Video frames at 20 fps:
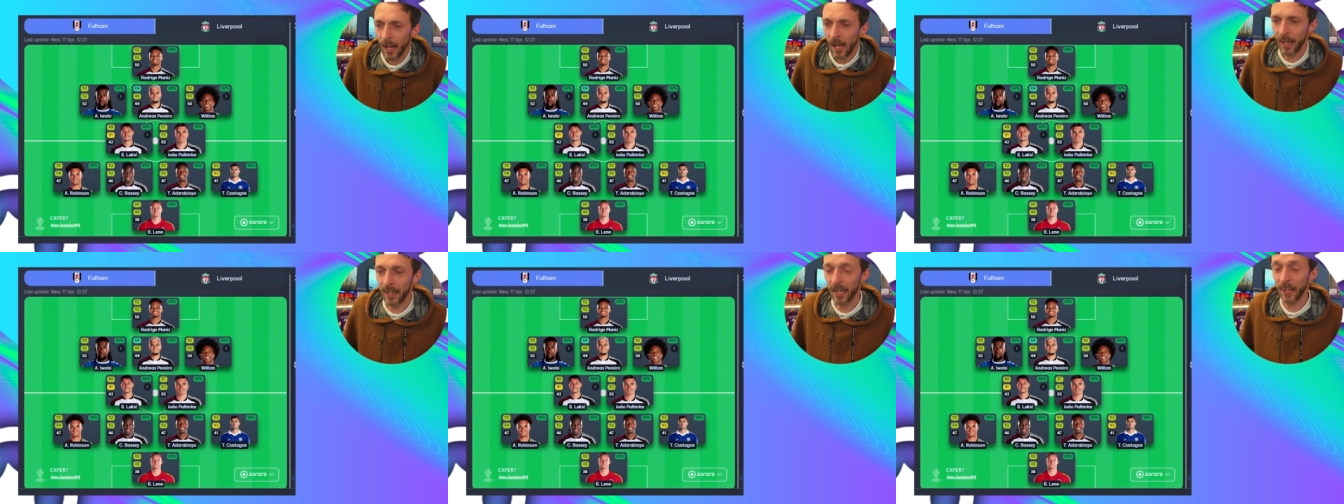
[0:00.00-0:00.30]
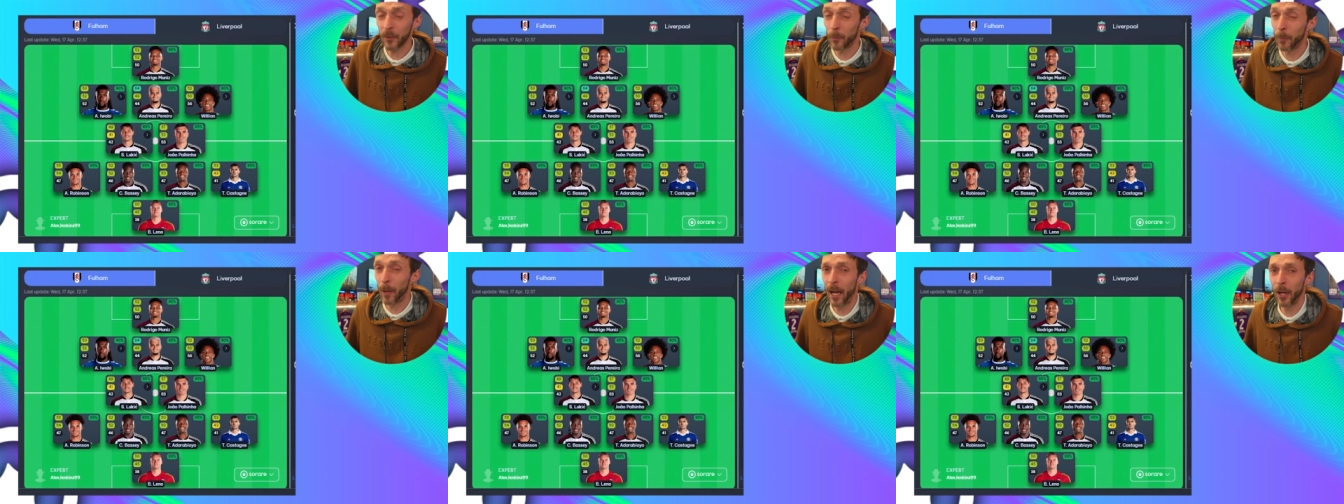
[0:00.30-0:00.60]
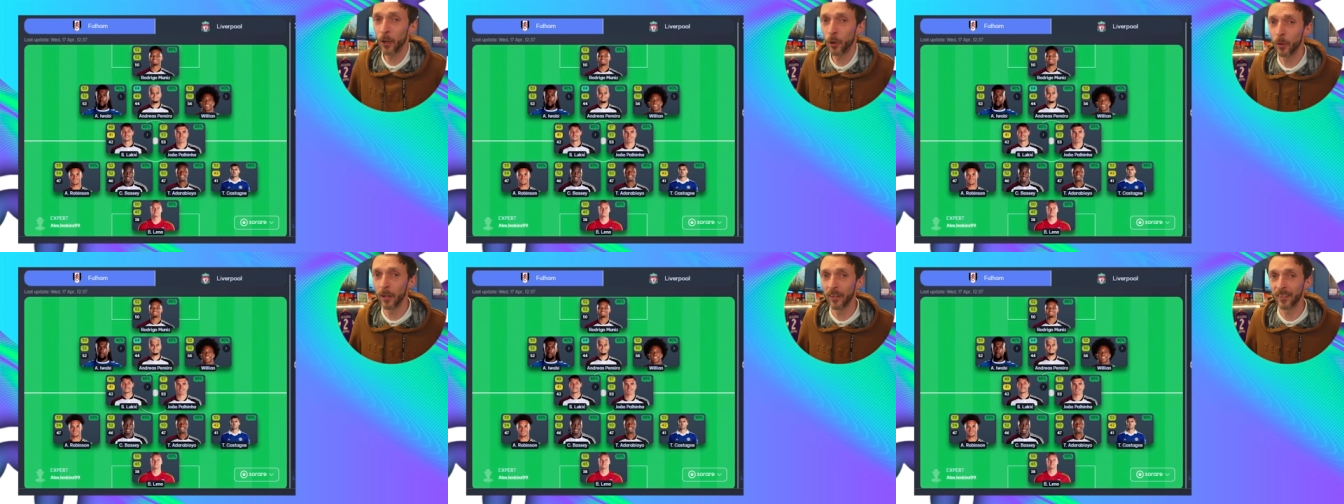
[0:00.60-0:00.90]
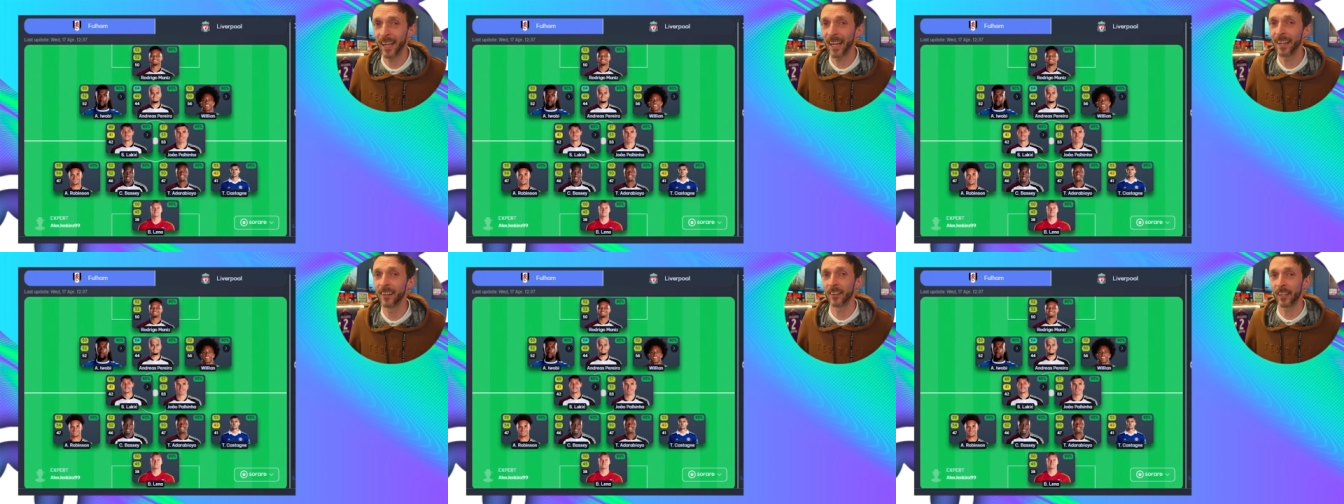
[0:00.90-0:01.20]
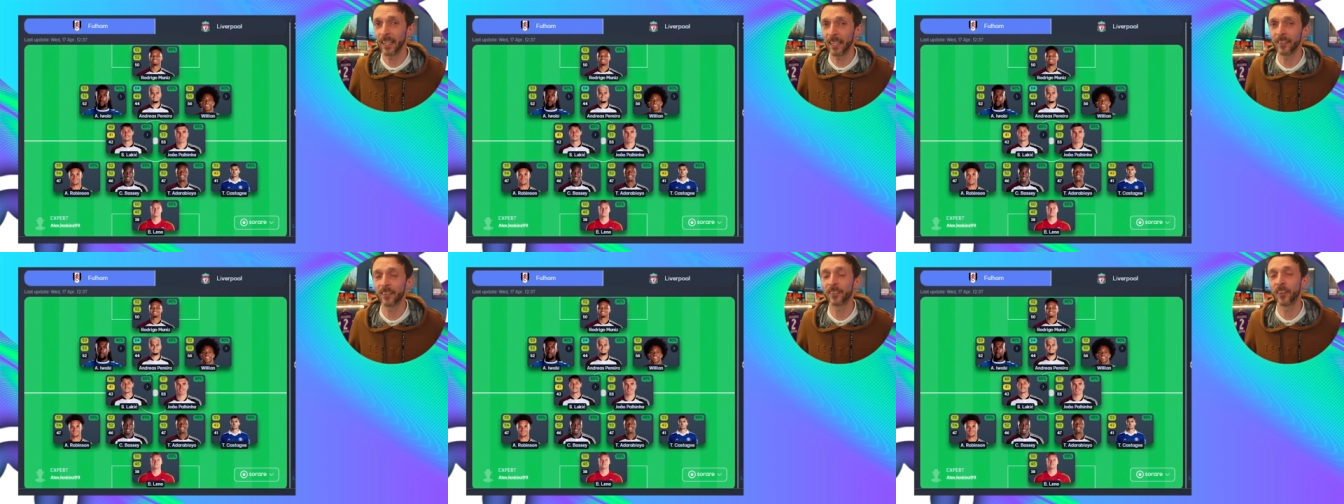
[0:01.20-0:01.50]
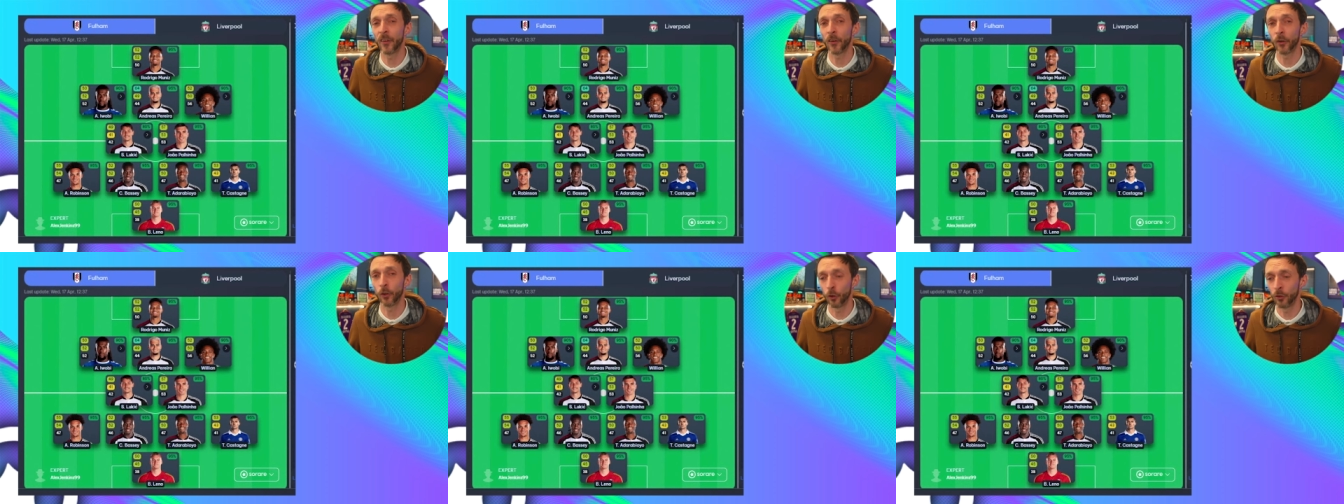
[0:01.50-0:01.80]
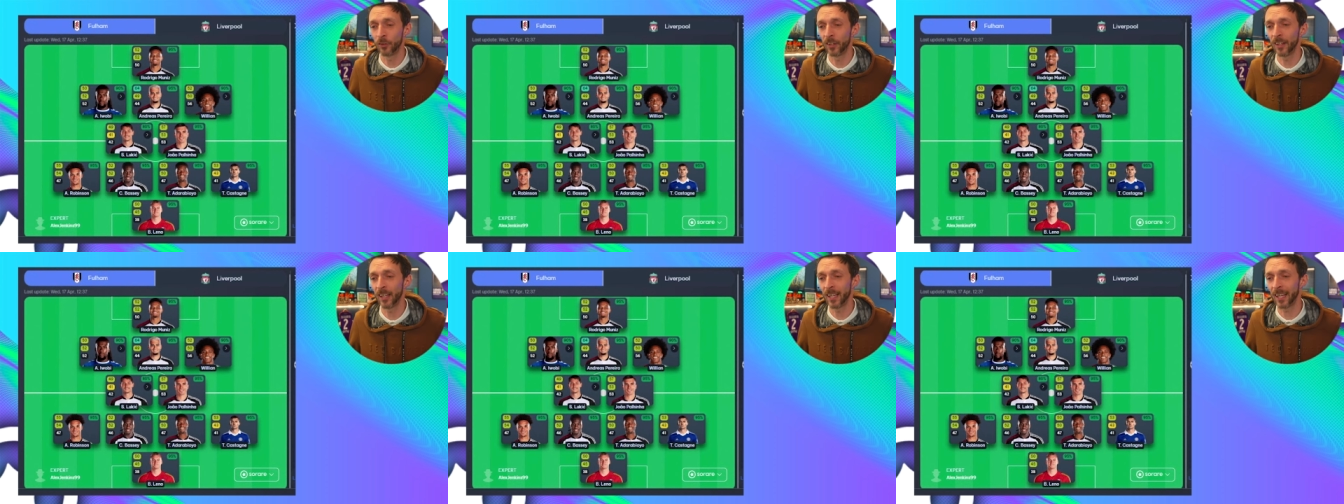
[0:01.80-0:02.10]
And Adebayo is getting linked to the
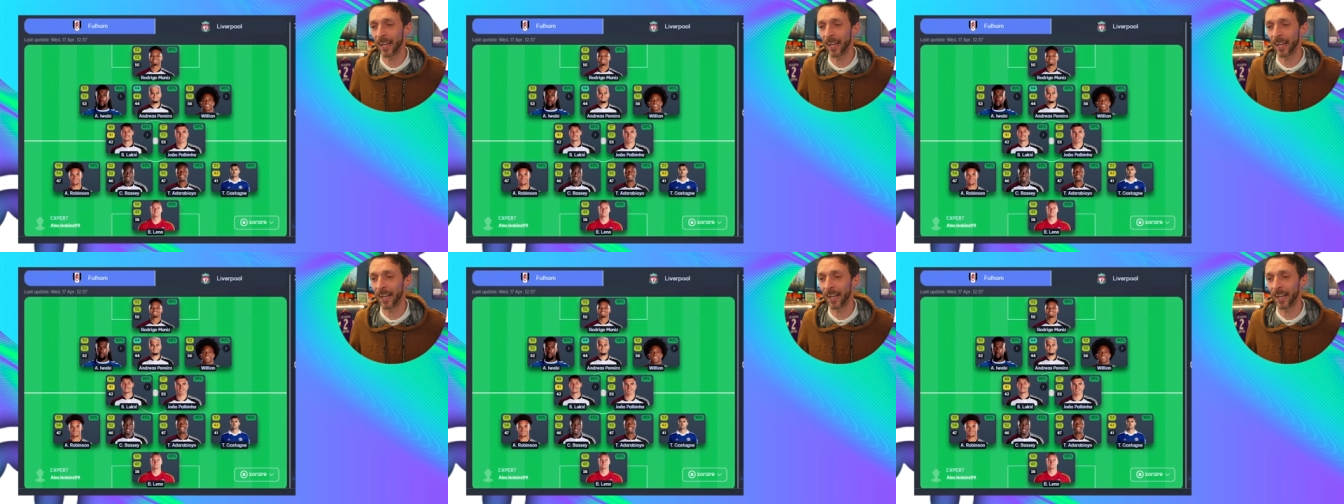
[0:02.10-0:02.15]
good and